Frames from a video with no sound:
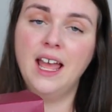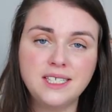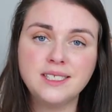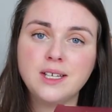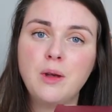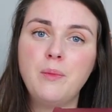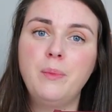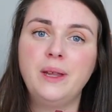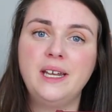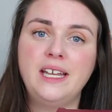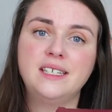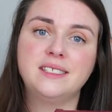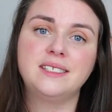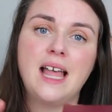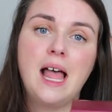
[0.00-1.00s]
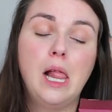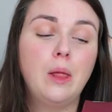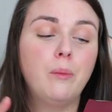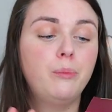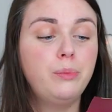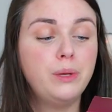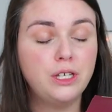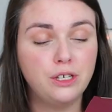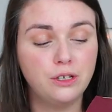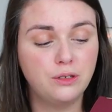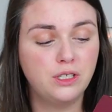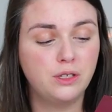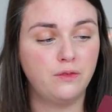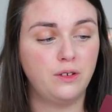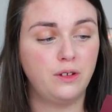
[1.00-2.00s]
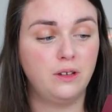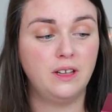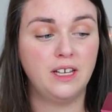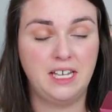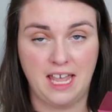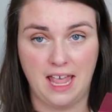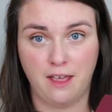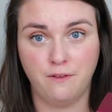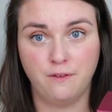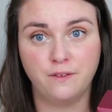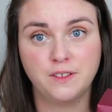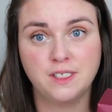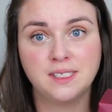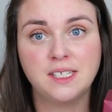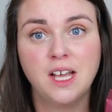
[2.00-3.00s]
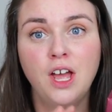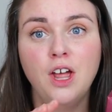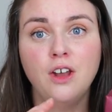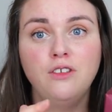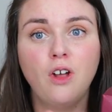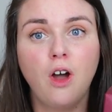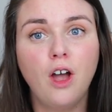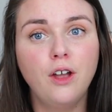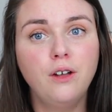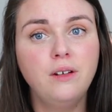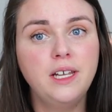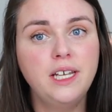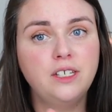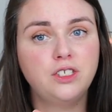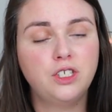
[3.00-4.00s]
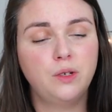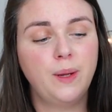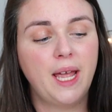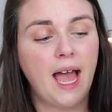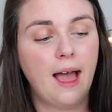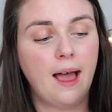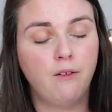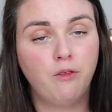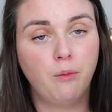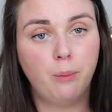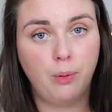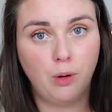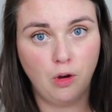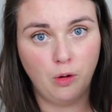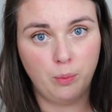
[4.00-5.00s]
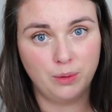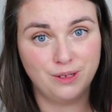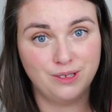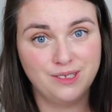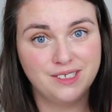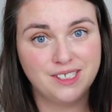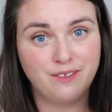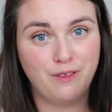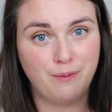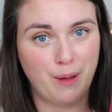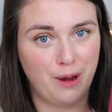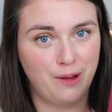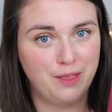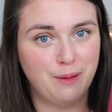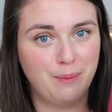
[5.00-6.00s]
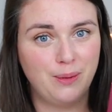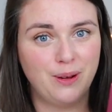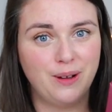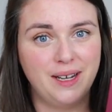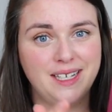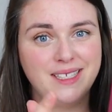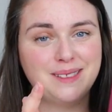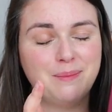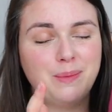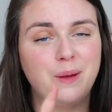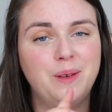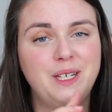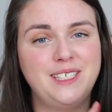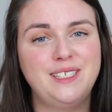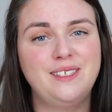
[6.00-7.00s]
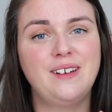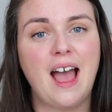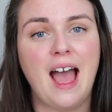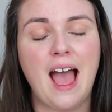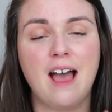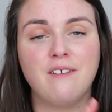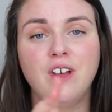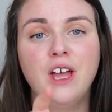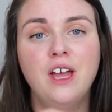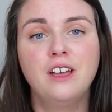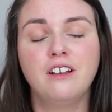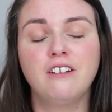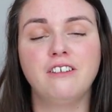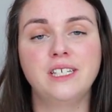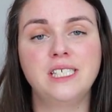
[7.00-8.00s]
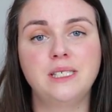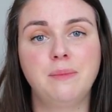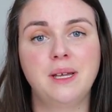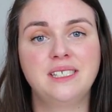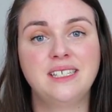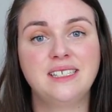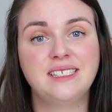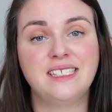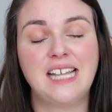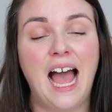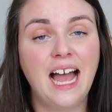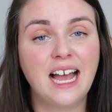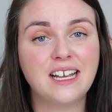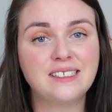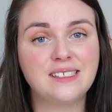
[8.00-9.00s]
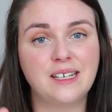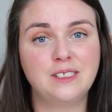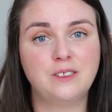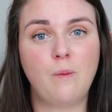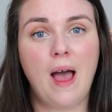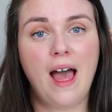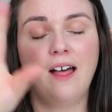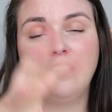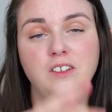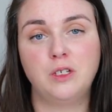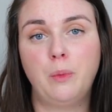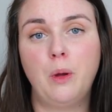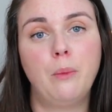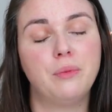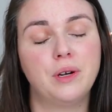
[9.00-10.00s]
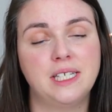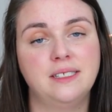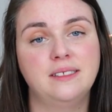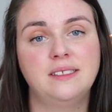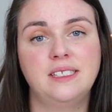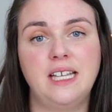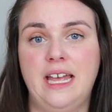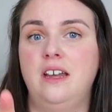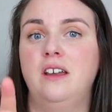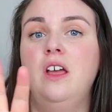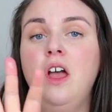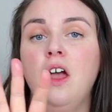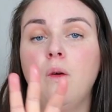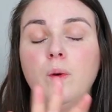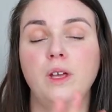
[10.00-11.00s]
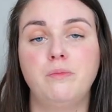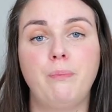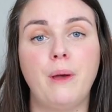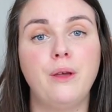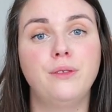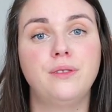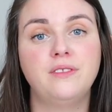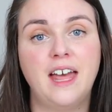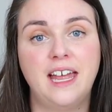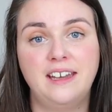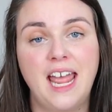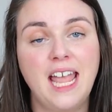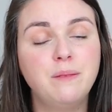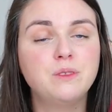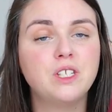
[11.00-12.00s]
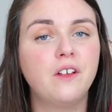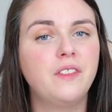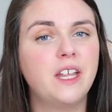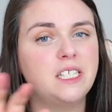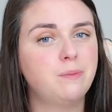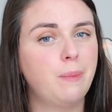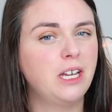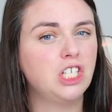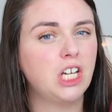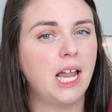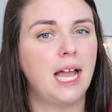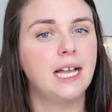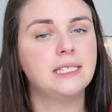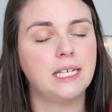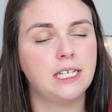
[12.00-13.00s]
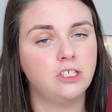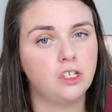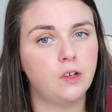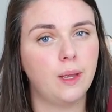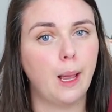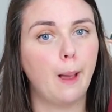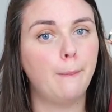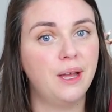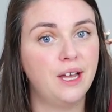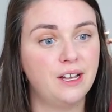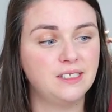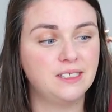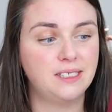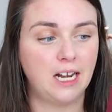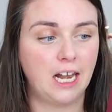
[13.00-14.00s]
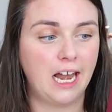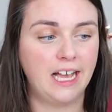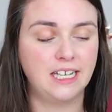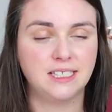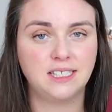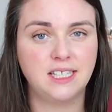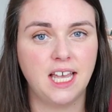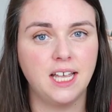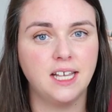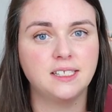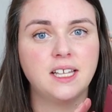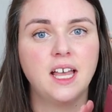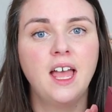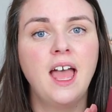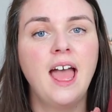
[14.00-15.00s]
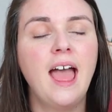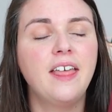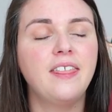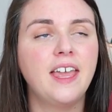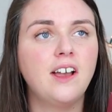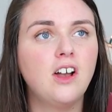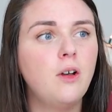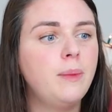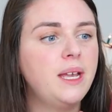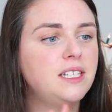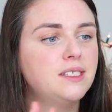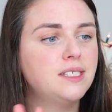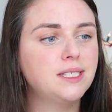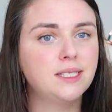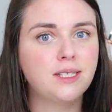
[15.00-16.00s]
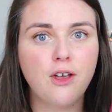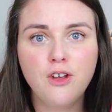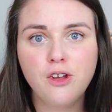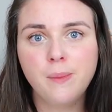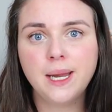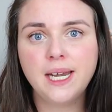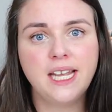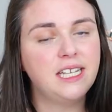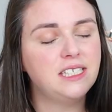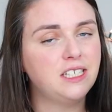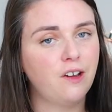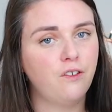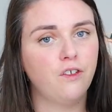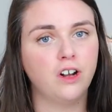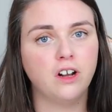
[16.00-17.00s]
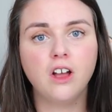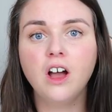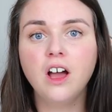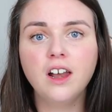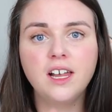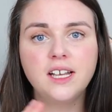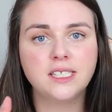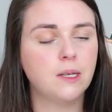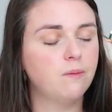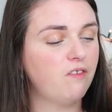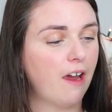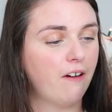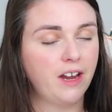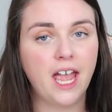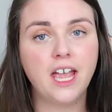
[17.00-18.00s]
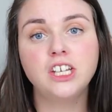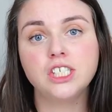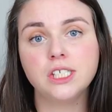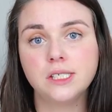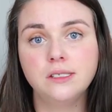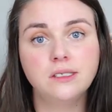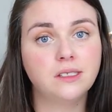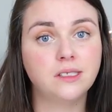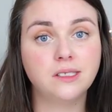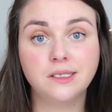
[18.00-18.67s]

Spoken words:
This company sell beautiful gifts. Not only do we have baubles for both the boys, but we do have Christmas sacks as well to put presents in with both their names on. They specialise in doing personalised things. They come in so many different colours and variations.